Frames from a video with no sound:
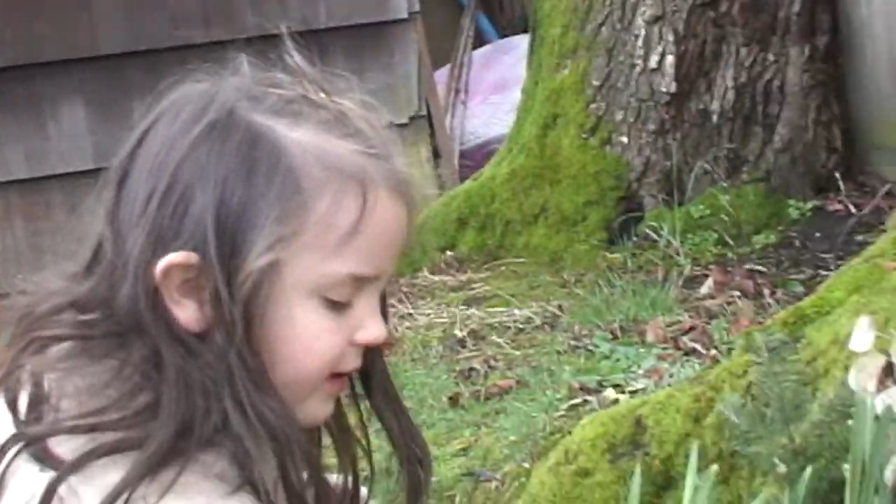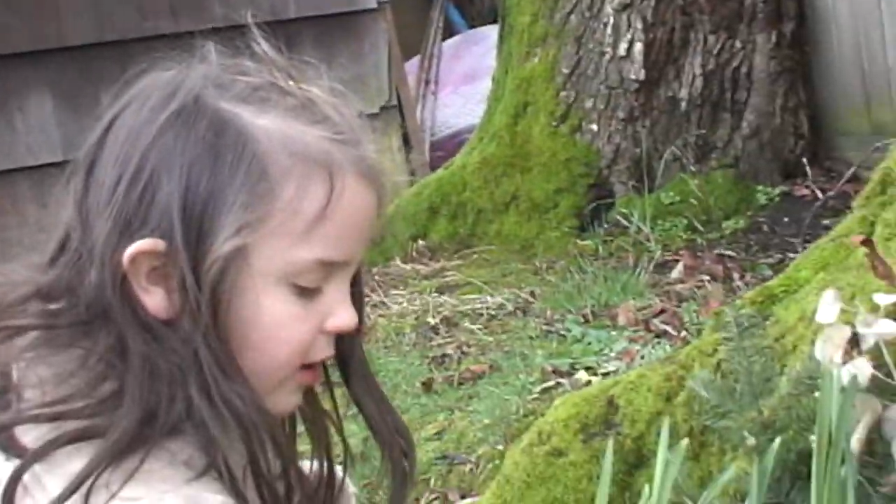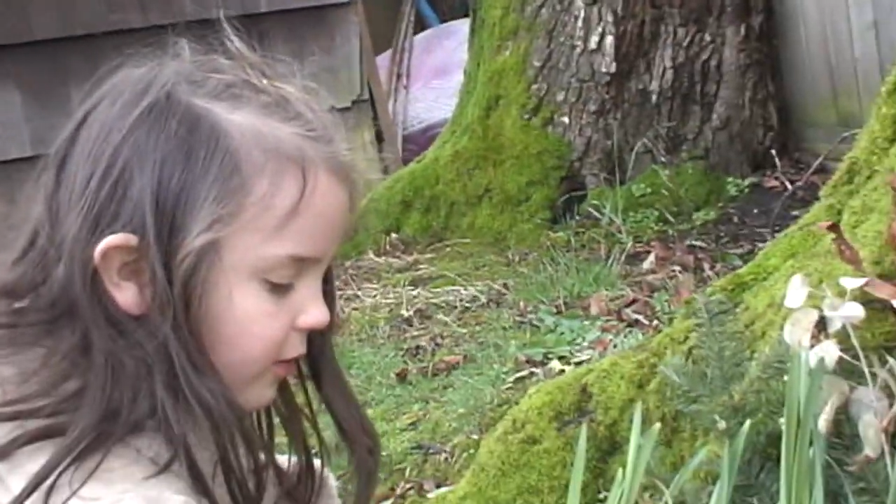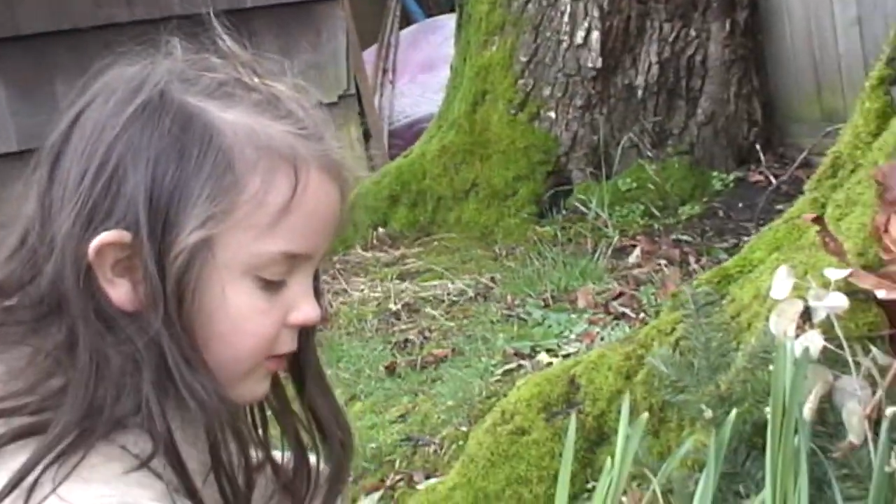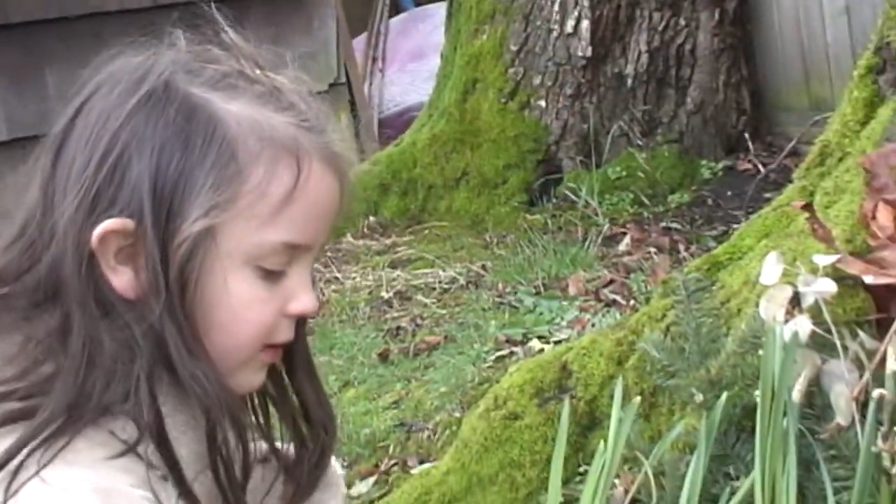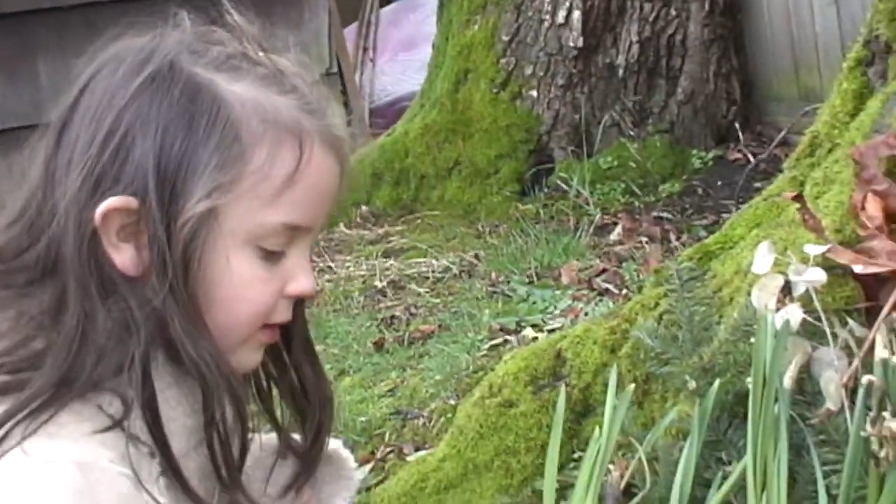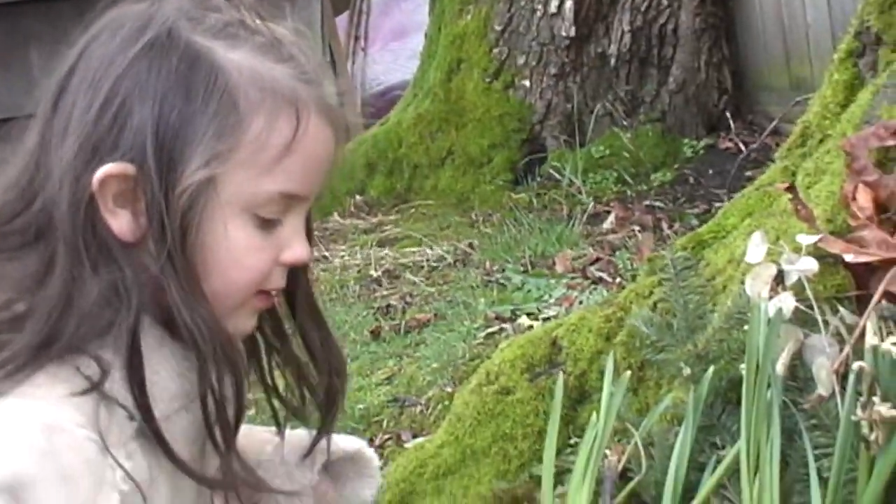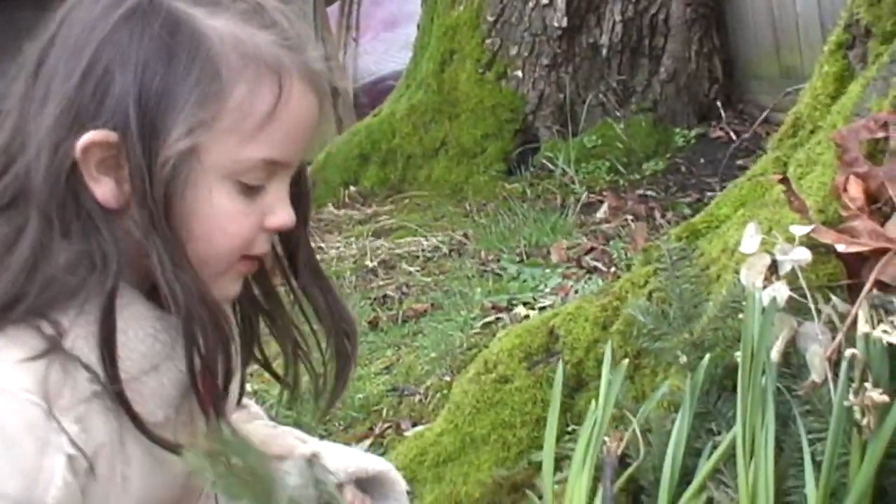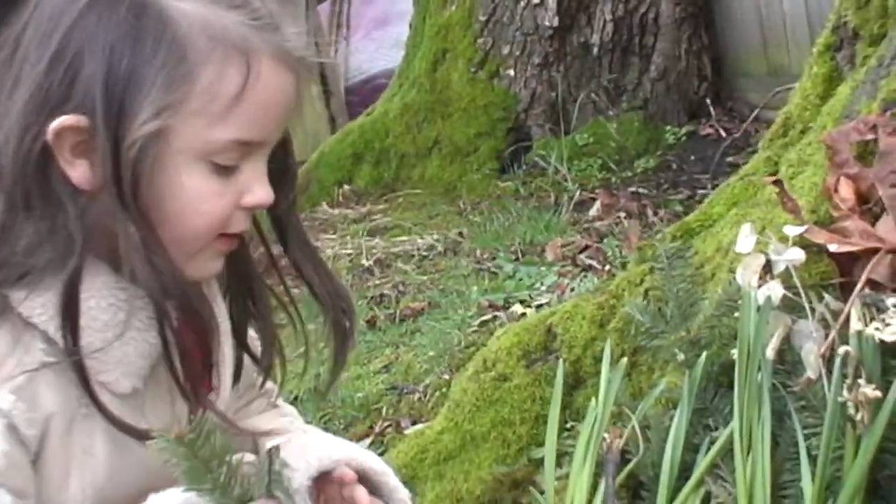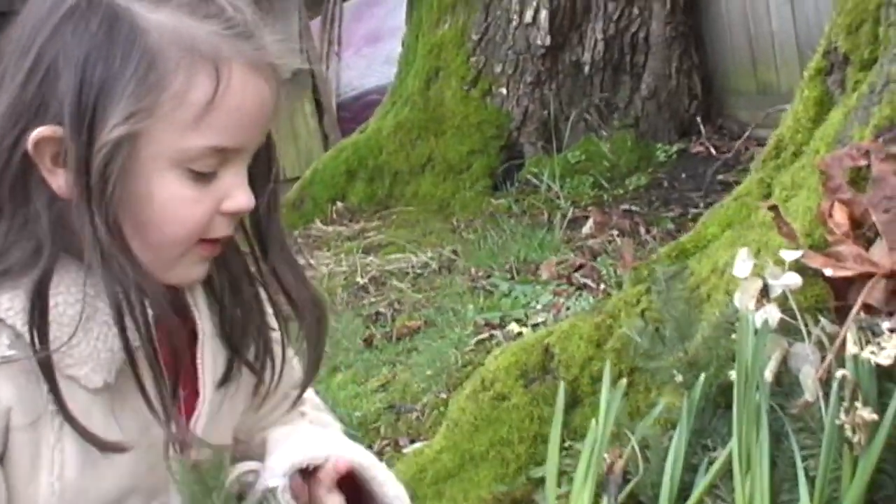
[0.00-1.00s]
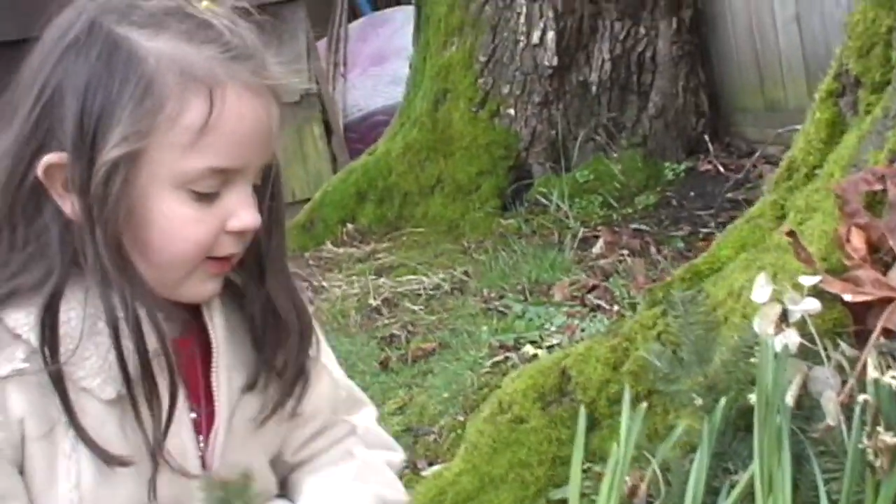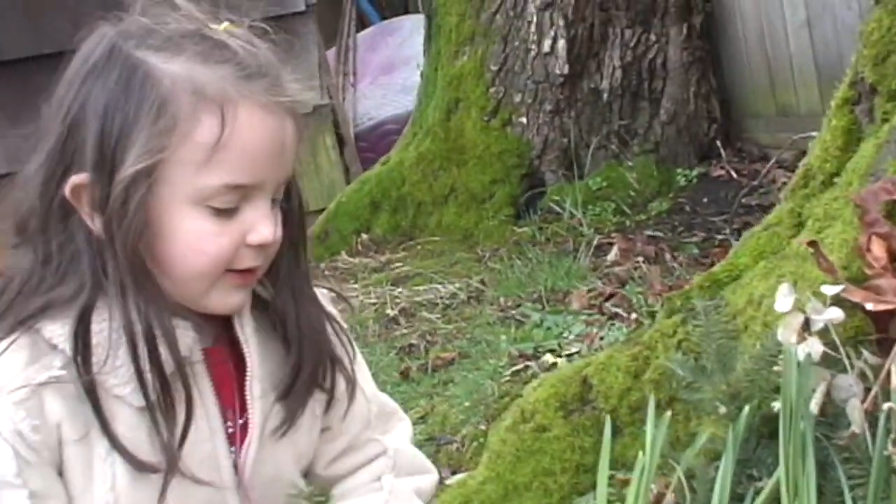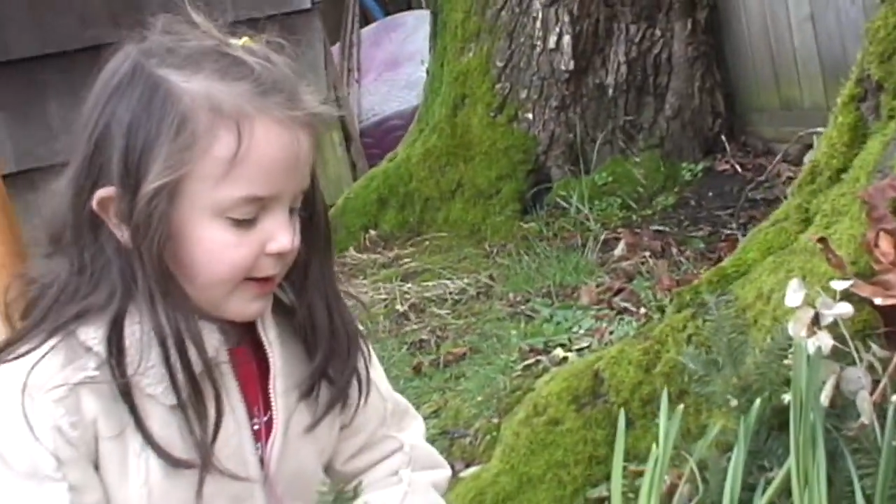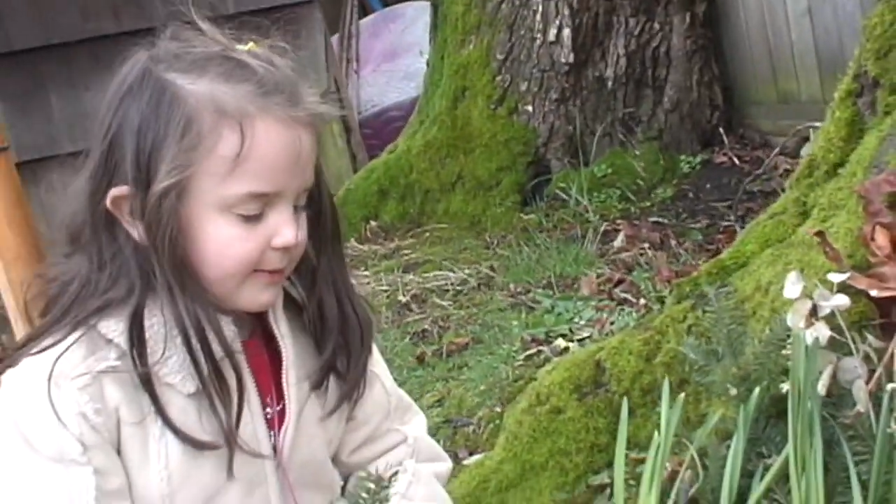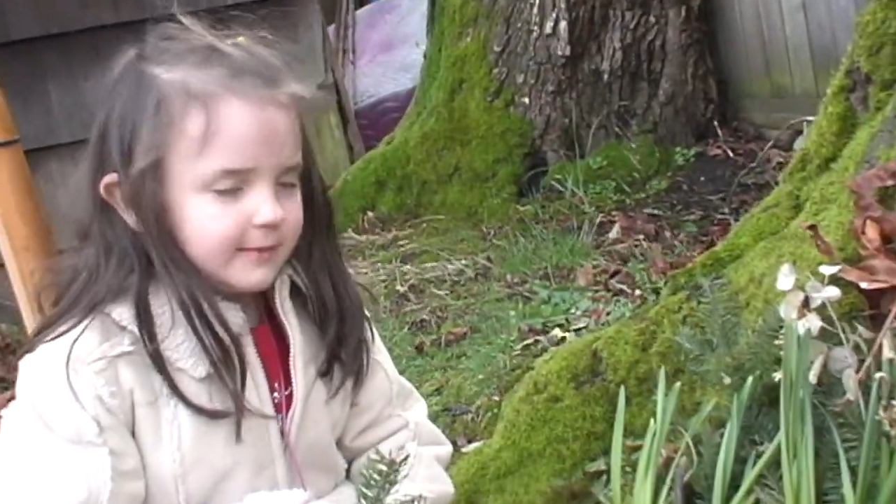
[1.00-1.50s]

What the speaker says: cone that